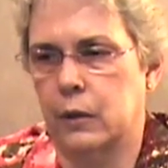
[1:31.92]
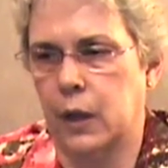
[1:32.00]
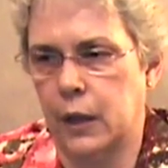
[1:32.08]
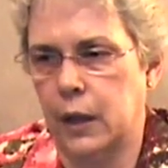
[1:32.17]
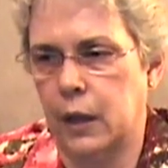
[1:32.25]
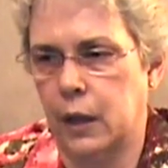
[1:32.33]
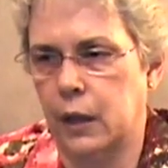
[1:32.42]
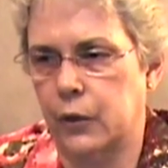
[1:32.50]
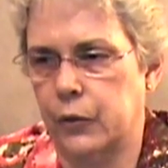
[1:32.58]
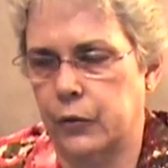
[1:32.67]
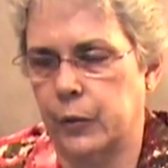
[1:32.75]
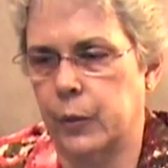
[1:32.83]
God, that guy
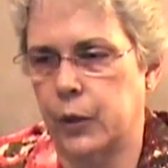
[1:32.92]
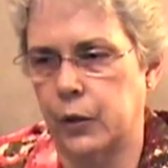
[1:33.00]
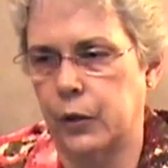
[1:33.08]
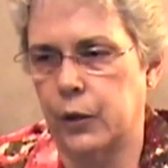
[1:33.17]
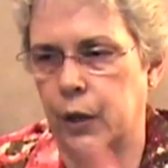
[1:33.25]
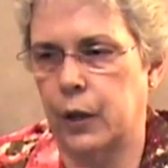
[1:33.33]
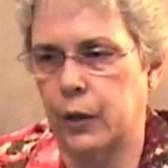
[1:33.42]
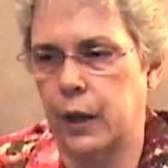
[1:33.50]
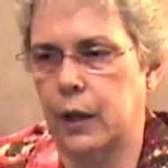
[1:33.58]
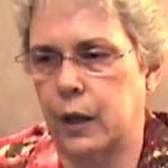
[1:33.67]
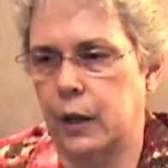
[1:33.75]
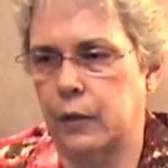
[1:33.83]
looks familiar. You know,
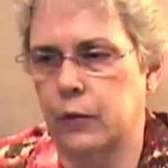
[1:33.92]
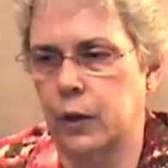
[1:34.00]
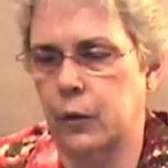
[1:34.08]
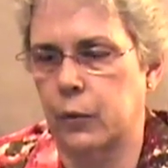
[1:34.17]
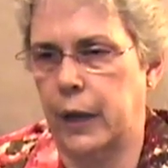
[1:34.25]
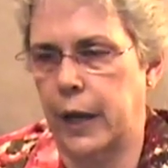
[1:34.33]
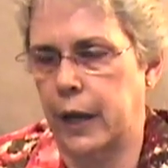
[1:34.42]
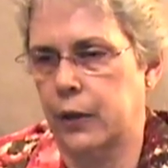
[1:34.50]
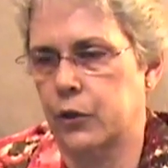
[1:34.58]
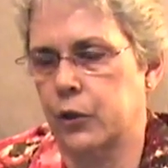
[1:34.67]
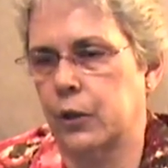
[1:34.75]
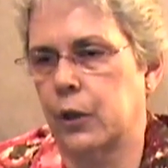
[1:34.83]
that kind of a
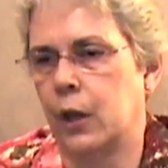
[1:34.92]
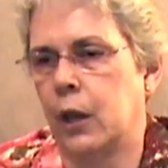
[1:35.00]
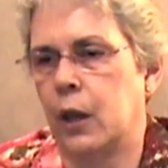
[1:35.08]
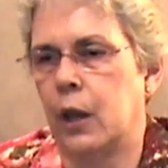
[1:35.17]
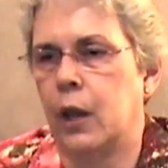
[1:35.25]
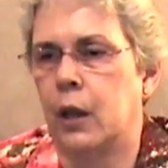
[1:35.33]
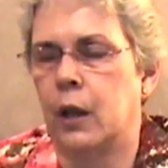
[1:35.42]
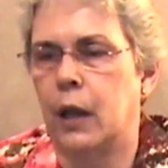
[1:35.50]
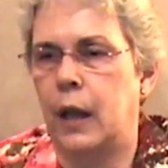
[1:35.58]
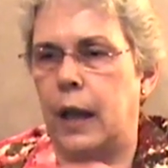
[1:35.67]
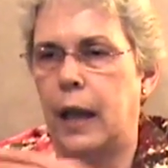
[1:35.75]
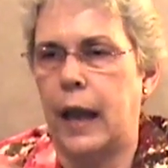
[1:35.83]
reaction.
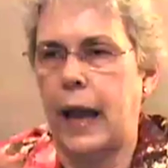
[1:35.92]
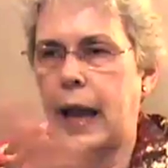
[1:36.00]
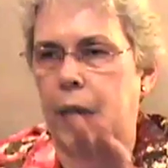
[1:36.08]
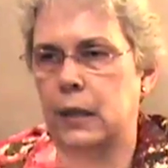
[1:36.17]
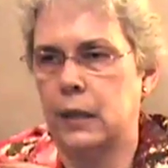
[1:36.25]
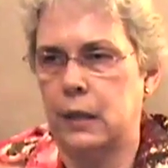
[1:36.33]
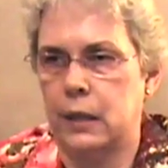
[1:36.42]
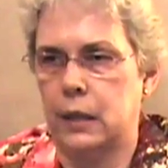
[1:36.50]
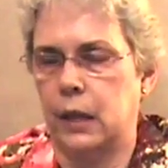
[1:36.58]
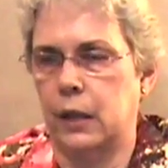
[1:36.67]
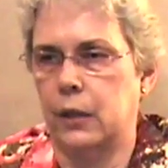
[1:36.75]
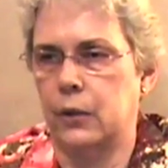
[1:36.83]
As the
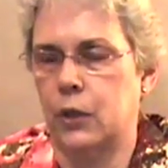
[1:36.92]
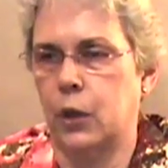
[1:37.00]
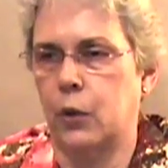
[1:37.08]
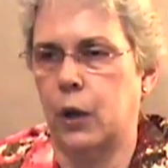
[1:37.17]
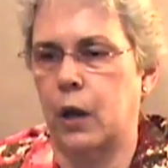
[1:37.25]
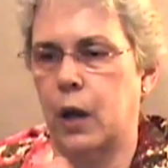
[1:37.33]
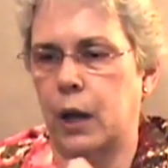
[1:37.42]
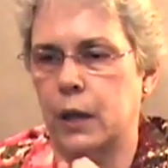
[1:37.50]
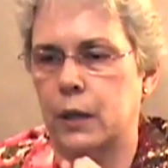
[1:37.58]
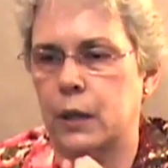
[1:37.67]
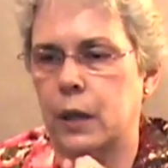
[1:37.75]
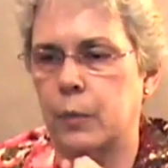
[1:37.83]
scene is going on,
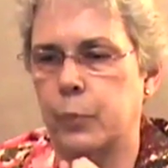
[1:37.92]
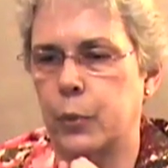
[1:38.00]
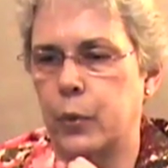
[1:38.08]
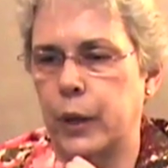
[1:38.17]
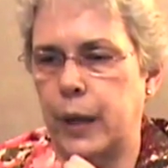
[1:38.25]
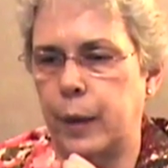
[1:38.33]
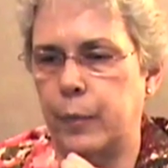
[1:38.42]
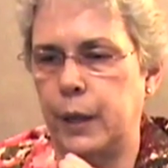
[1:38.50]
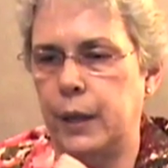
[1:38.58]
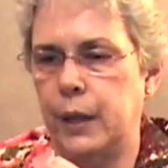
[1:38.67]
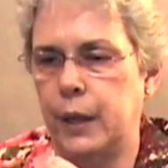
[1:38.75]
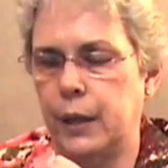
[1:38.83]
at some point I
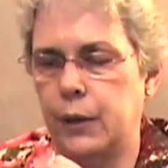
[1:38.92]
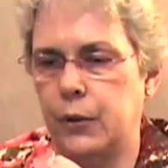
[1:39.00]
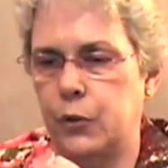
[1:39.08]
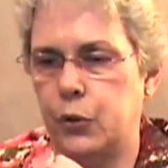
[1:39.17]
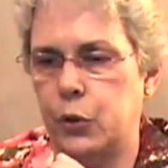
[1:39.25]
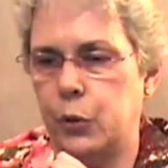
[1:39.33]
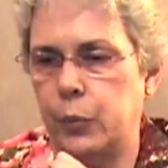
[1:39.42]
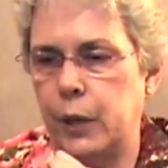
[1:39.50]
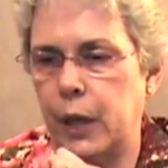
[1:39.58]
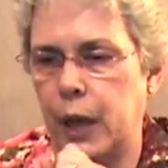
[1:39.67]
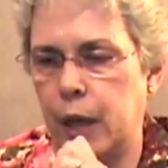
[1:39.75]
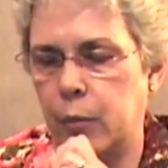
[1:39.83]
begin to
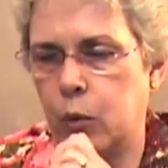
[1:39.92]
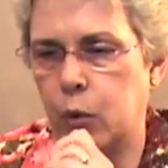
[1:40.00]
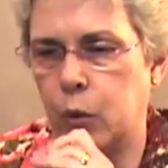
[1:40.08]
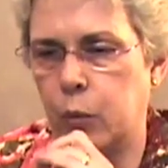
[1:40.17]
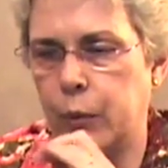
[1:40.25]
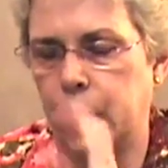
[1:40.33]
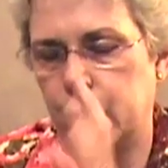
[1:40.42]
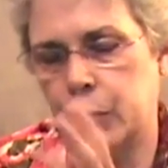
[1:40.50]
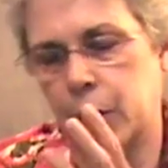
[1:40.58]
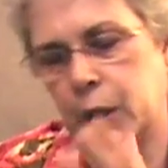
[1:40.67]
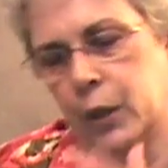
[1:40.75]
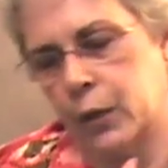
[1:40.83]
be able, because
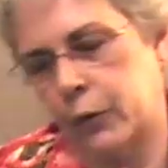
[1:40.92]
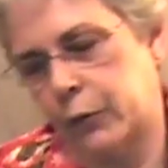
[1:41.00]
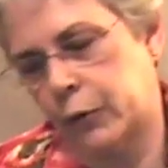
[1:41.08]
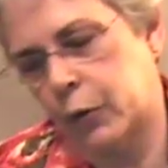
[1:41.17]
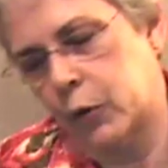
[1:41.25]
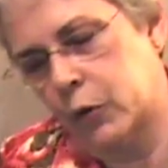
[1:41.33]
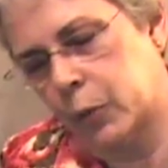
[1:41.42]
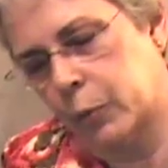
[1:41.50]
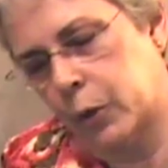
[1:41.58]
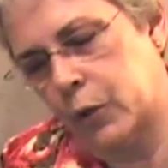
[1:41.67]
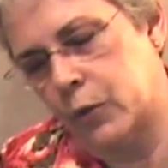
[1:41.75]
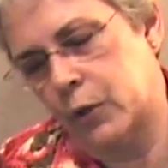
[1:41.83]
when a killer first
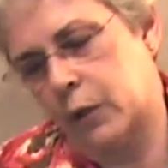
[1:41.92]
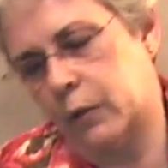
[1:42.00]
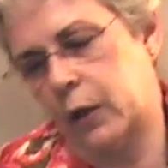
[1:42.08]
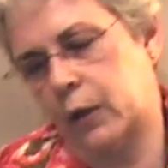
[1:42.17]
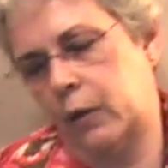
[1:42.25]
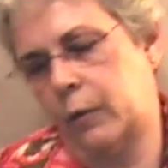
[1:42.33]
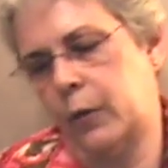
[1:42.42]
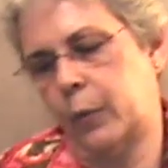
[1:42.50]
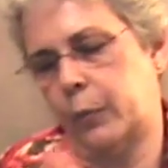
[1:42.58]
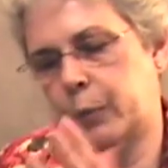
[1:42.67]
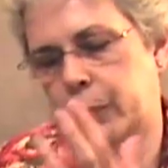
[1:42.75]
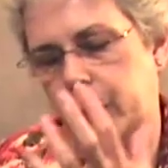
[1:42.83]
approaches a victim,
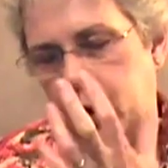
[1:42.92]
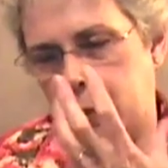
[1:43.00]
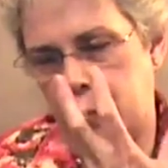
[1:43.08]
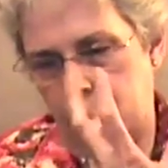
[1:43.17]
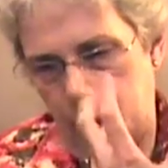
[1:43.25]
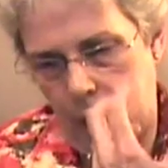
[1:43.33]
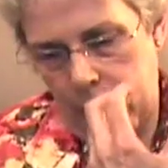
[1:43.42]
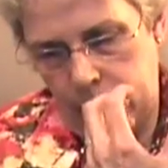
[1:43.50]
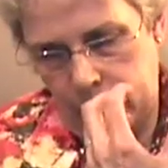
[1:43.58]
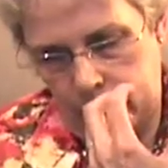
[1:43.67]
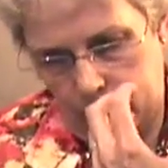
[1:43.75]
their mind